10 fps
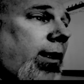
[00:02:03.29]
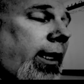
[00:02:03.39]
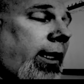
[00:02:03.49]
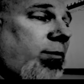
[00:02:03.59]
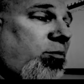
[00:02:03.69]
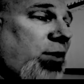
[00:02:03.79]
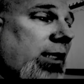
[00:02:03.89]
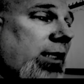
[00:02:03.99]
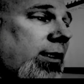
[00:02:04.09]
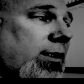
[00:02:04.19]
in
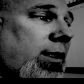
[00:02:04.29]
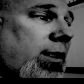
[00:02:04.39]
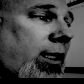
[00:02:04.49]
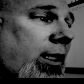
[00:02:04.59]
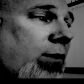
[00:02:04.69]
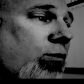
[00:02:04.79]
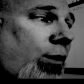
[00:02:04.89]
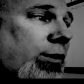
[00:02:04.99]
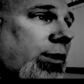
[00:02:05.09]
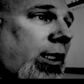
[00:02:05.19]
pieces that he
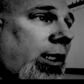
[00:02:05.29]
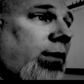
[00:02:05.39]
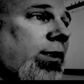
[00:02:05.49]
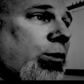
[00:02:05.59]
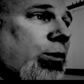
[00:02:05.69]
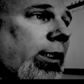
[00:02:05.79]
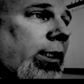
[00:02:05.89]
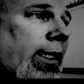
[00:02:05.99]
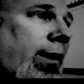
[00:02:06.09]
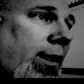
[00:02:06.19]
wrote
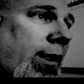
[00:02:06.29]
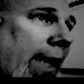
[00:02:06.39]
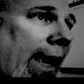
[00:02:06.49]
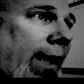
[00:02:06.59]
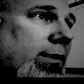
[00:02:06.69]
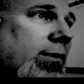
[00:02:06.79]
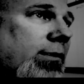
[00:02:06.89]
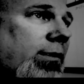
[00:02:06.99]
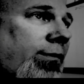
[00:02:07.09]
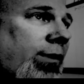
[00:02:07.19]
individually, and then that
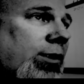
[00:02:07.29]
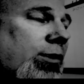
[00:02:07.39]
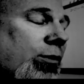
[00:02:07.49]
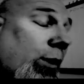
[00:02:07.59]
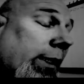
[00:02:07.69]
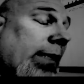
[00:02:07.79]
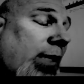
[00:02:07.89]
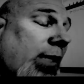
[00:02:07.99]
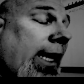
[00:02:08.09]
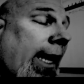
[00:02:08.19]
eventually
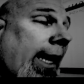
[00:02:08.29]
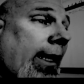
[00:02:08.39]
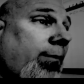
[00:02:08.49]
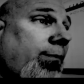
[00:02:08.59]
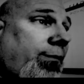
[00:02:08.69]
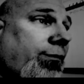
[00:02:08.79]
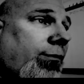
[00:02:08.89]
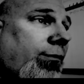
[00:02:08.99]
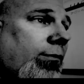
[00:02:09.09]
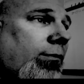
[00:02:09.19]
became
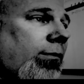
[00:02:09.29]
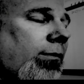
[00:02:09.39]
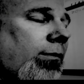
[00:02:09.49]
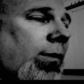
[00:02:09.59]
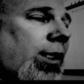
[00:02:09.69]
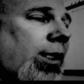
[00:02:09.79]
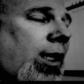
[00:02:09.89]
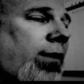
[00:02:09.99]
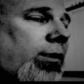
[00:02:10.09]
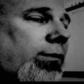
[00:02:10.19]
the
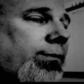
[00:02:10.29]
novel.